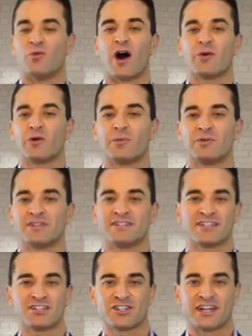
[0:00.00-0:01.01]
Why are we
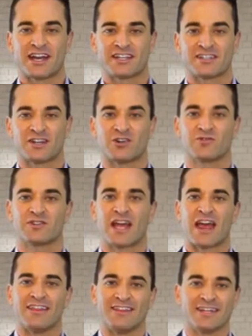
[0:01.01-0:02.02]
positioning ourselves
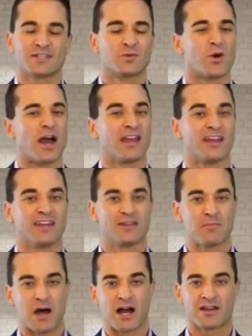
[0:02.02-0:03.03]
this way in the
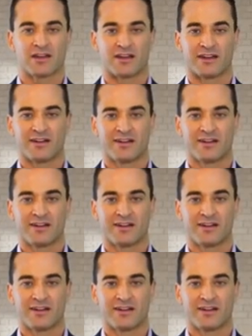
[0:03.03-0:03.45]
market?